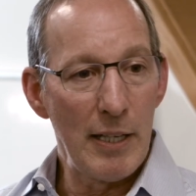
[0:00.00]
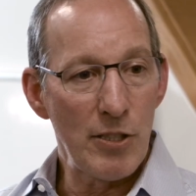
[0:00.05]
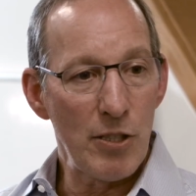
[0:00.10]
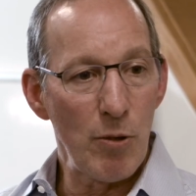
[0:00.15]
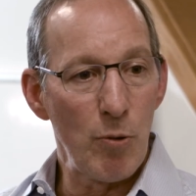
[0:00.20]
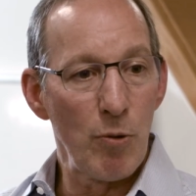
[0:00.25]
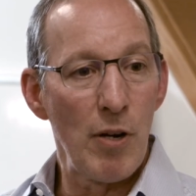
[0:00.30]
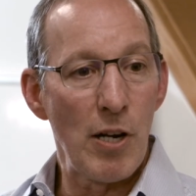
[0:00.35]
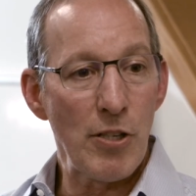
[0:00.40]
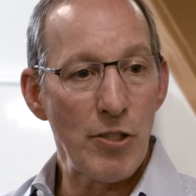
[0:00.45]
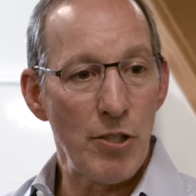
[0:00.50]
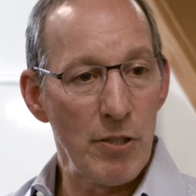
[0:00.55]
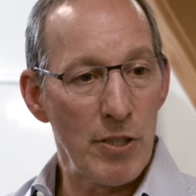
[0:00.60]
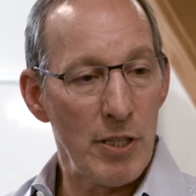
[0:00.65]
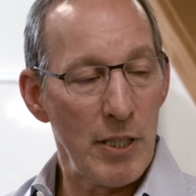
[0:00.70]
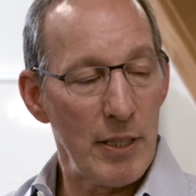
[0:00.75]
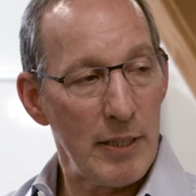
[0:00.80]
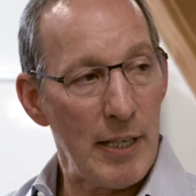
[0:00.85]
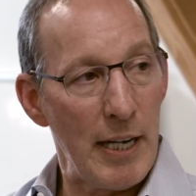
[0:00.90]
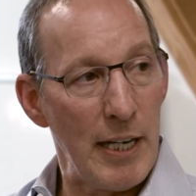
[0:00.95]
And so we're also
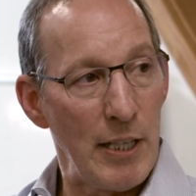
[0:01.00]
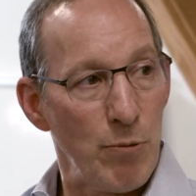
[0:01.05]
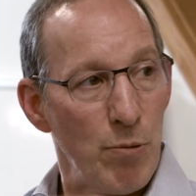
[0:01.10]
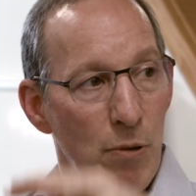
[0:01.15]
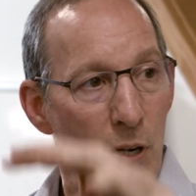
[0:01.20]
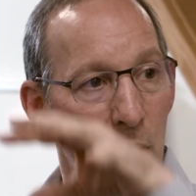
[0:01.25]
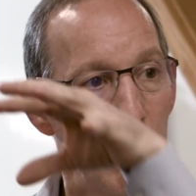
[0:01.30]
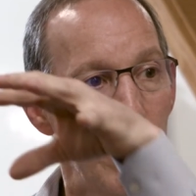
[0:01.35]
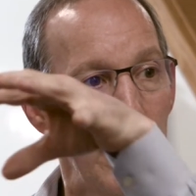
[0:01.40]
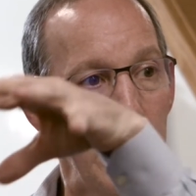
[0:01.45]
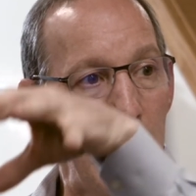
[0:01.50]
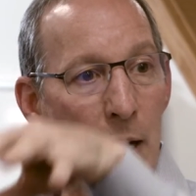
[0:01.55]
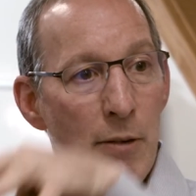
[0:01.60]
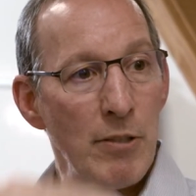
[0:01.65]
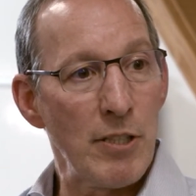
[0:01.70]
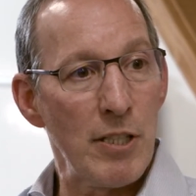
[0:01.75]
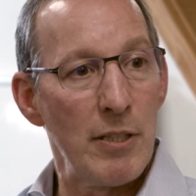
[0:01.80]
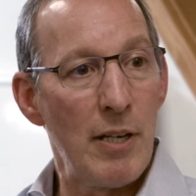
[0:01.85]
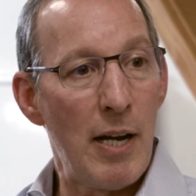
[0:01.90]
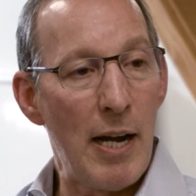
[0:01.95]
using it in K-12, and
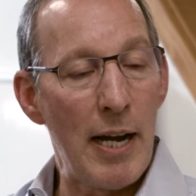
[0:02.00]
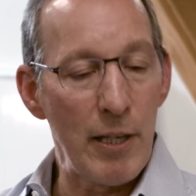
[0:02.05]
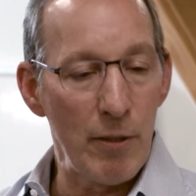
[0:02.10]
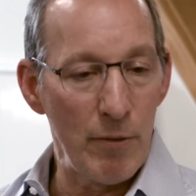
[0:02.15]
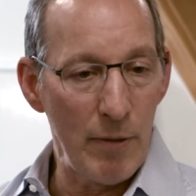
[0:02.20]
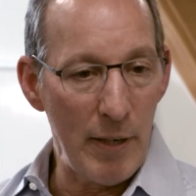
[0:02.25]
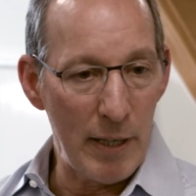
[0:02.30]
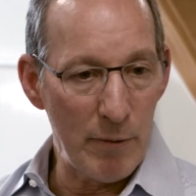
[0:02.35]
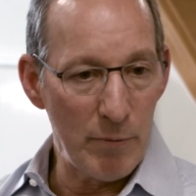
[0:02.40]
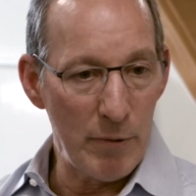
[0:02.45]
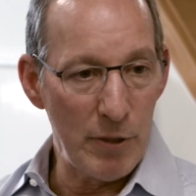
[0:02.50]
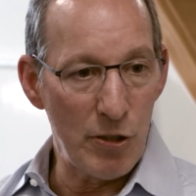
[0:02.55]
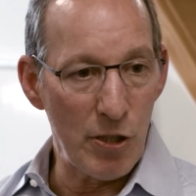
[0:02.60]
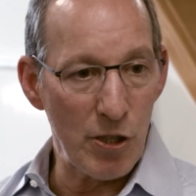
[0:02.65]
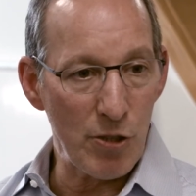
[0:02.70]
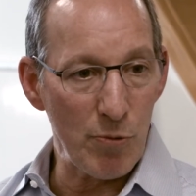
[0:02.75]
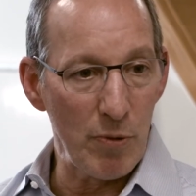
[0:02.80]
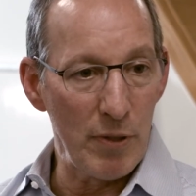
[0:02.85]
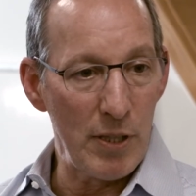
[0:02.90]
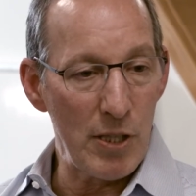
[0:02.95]
now it's in higher ed. We
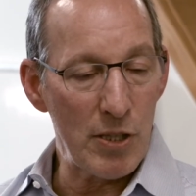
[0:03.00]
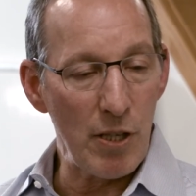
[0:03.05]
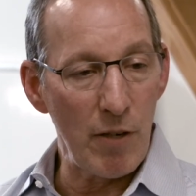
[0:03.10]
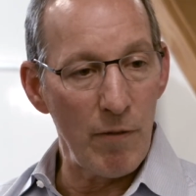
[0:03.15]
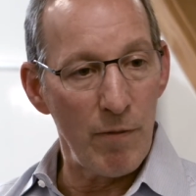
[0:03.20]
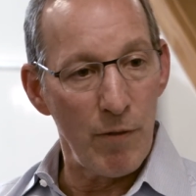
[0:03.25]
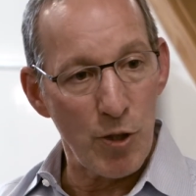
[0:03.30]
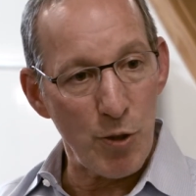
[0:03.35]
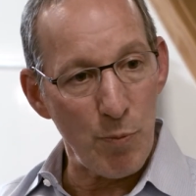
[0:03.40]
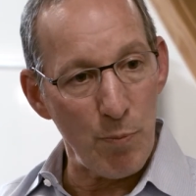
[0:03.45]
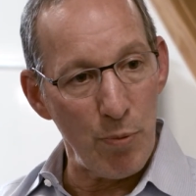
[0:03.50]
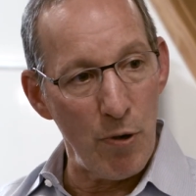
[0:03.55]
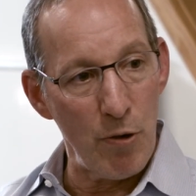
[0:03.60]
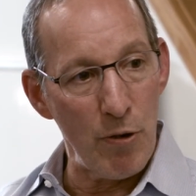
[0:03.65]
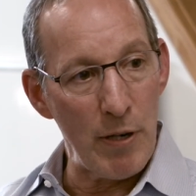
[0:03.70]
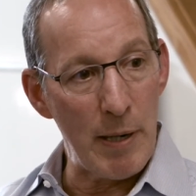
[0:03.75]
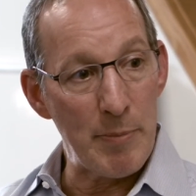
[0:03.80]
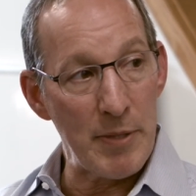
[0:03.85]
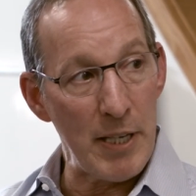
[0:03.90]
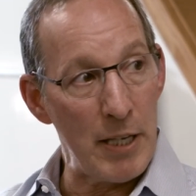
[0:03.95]
just released our first
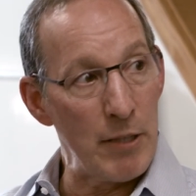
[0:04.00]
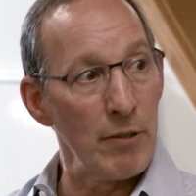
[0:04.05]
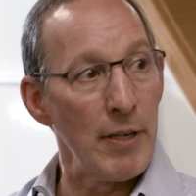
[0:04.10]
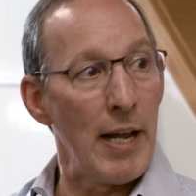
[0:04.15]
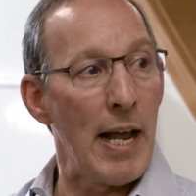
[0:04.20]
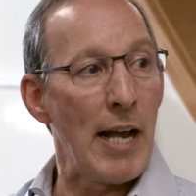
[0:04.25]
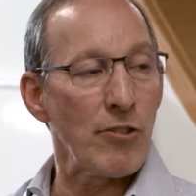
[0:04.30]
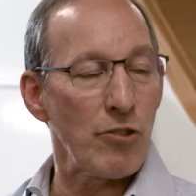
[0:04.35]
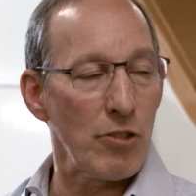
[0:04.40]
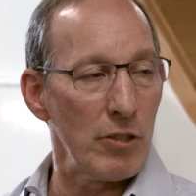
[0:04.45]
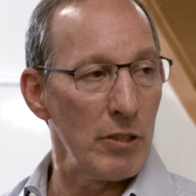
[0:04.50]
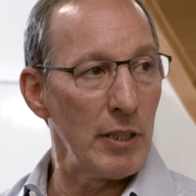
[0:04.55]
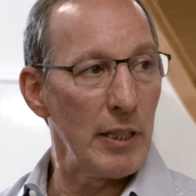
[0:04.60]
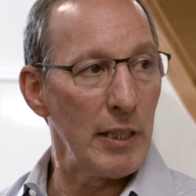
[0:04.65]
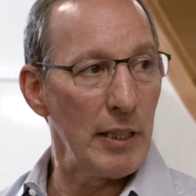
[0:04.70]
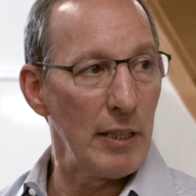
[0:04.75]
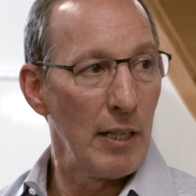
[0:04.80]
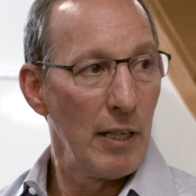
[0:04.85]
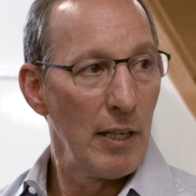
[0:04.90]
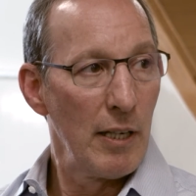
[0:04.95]
programs
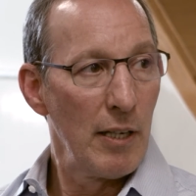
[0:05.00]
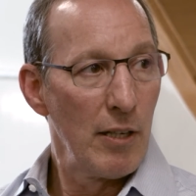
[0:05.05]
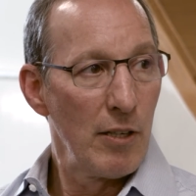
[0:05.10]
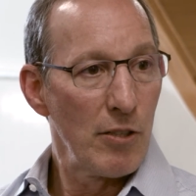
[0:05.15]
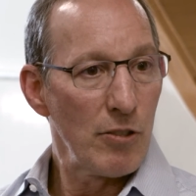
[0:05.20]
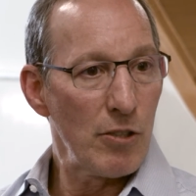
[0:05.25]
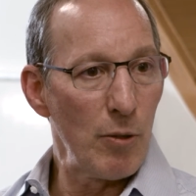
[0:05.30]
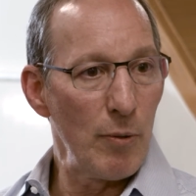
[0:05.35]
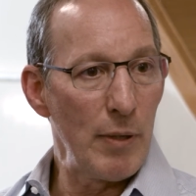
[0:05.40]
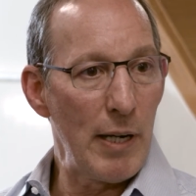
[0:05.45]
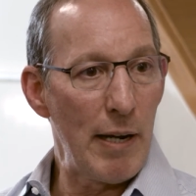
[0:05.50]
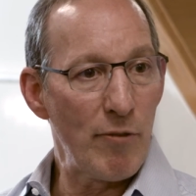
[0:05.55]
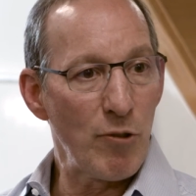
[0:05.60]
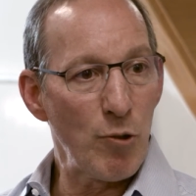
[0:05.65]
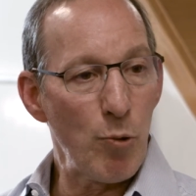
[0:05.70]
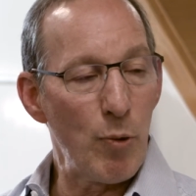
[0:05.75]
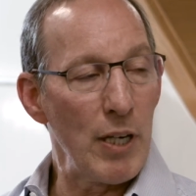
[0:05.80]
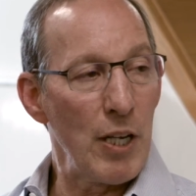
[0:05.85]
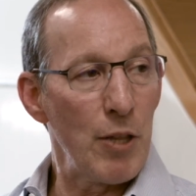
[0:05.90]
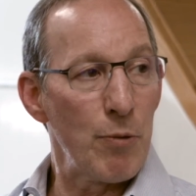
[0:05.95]
internationally. So we
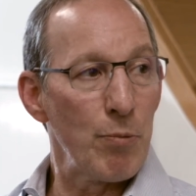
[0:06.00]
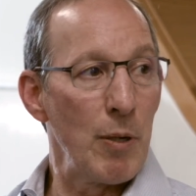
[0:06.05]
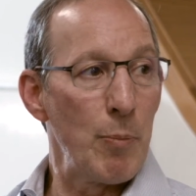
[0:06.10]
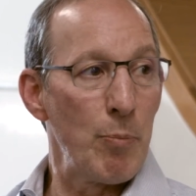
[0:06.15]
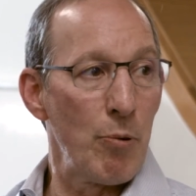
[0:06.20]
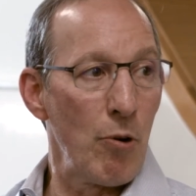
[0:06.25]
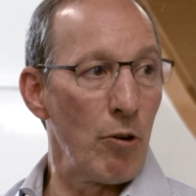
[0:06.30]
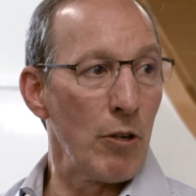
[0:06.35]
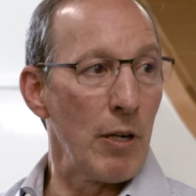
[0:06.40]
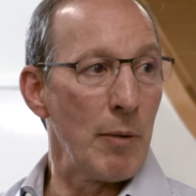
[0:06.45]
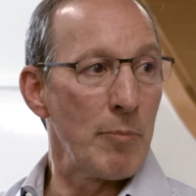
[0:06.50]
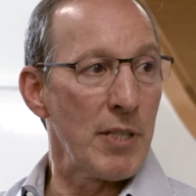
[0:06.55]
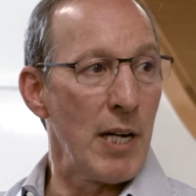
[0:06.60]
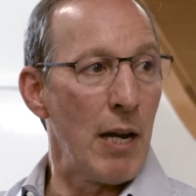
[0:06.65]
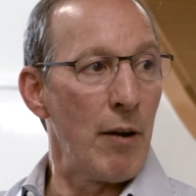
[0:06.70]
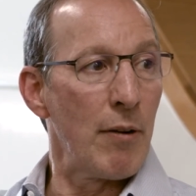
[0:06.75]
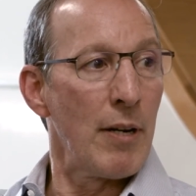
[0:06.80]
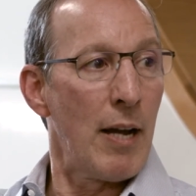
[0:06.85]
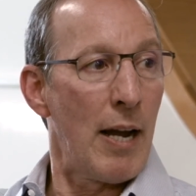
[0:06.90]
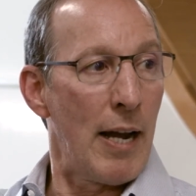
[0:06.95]
have 23
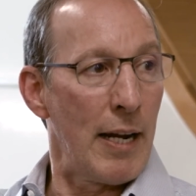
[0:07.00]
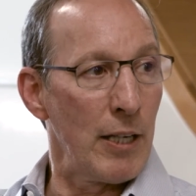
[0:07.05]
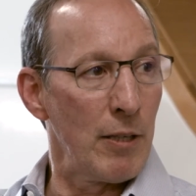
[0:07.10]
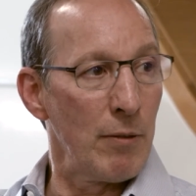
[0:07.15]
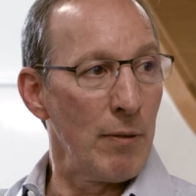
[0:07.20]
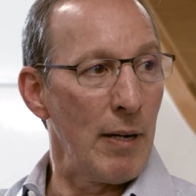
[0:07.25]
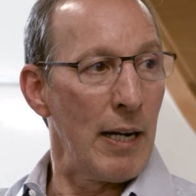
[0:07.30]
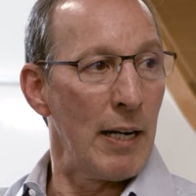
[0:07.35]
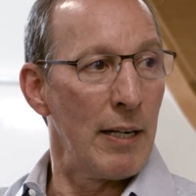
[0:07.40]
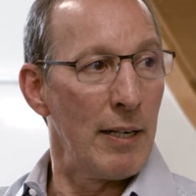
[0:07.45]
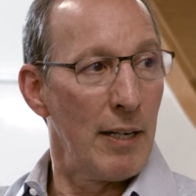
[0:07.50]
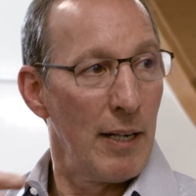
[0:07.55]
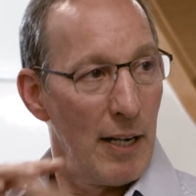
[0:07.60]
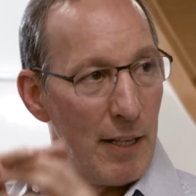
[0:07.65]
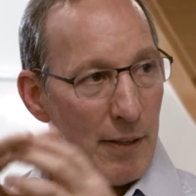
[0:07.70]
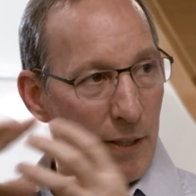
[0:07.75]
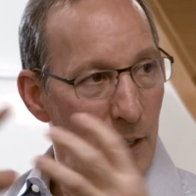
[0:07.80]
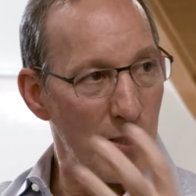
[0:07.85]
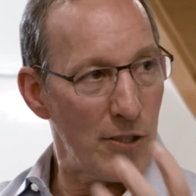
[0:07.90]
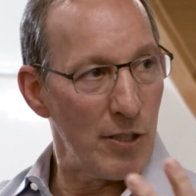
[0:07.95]
programs now in higher ed
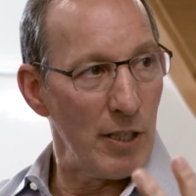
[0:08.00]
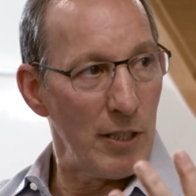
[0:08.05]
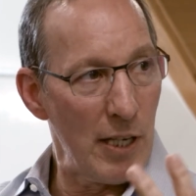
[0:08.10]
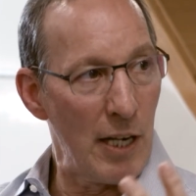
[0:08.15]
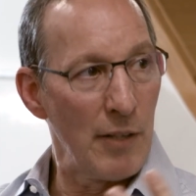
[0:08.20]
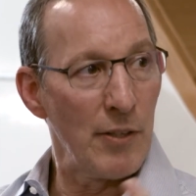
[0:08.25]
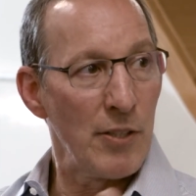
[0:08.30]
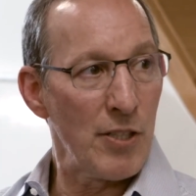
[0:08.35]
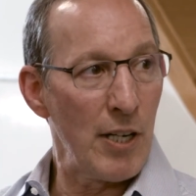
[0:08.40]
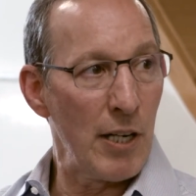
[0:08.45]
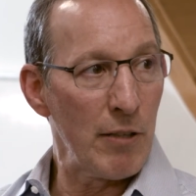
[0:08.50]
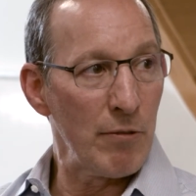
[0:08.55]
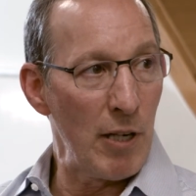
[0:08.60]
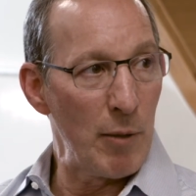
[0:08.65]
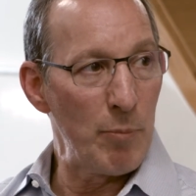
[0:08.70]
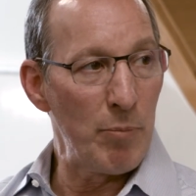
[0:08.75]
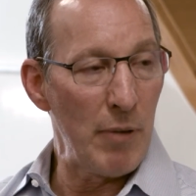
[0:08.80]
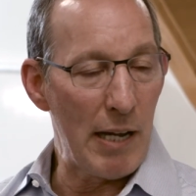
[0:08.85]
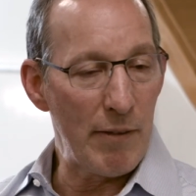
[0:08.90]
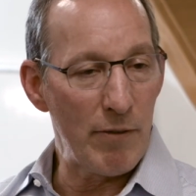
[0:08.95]
that sit on this
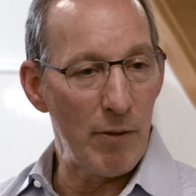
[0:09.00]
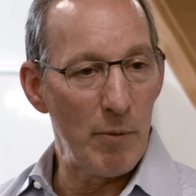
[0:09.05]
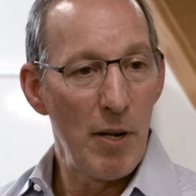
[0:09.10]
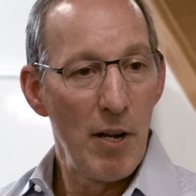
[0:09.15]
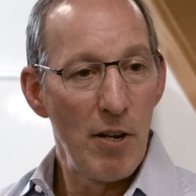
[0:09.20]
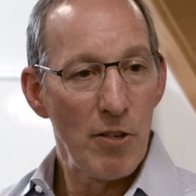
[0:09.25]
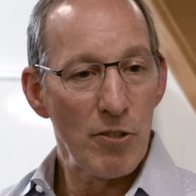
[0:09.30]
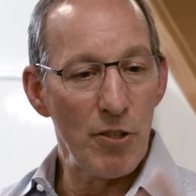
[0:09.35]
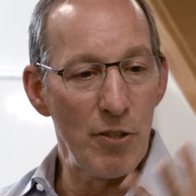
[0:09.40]
Ngrade platform.